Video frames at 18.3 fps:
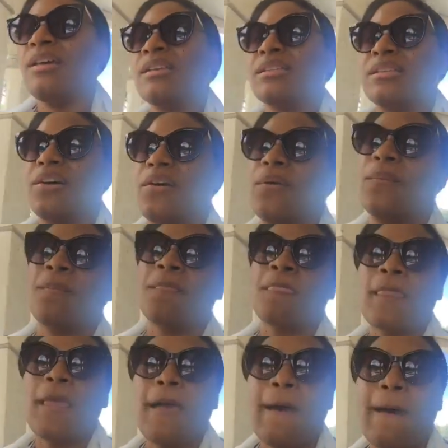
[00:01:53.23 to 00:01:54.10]
So
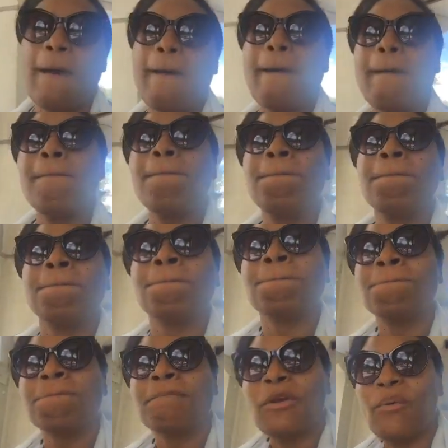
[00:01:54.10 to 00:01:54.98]
um,
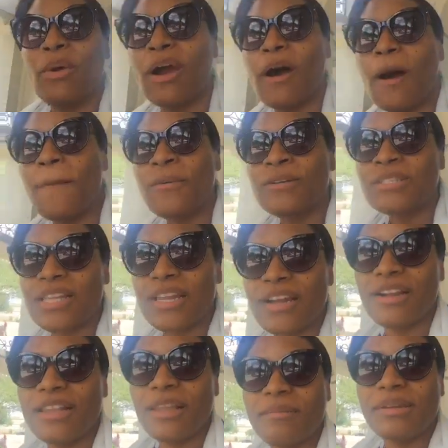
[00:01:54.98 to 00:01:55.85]
we're almost
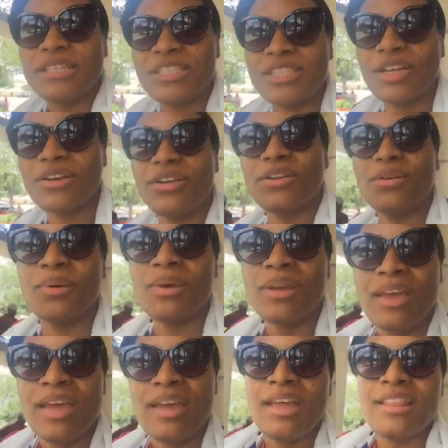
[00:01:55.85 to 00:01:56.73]
there. Let me show you
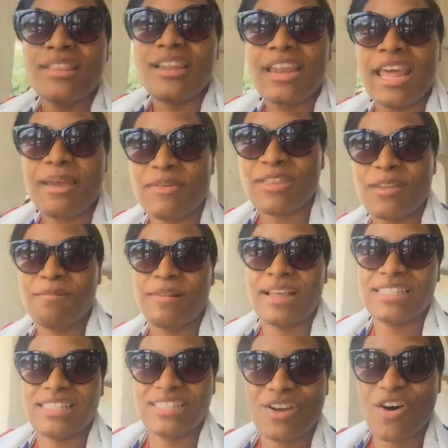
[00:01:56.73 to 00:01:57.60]
the name of the
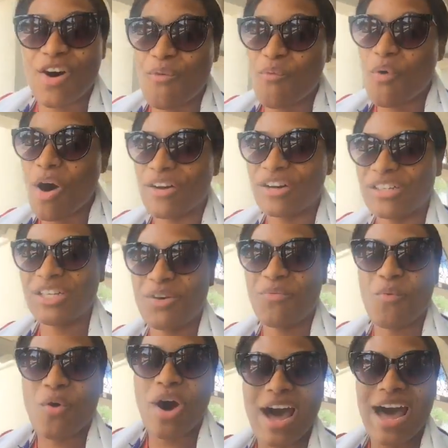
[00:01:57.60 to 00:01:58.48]
place is called Water to
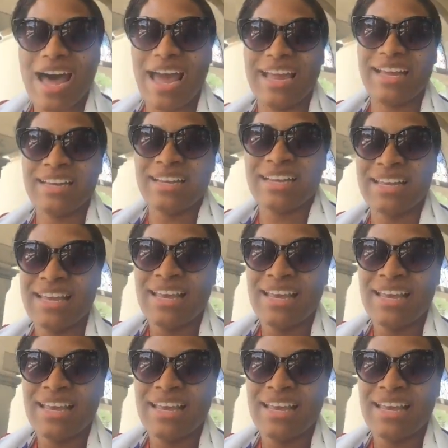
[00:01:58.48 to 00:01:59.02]
Wine.